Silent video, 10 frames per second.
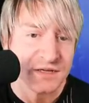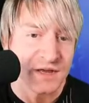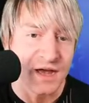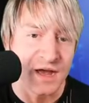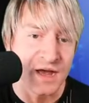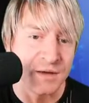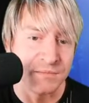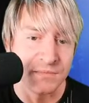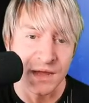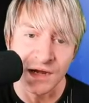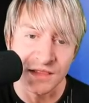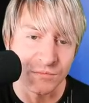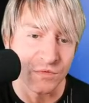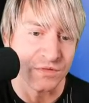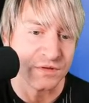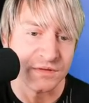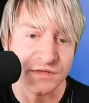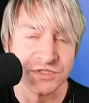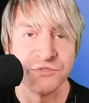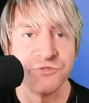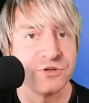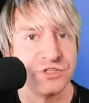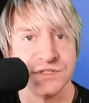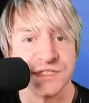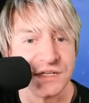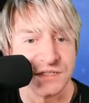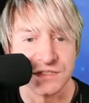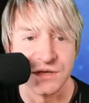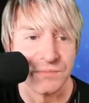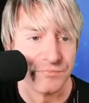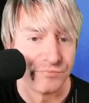Um, anything. Well, there's no fruit juice in it, so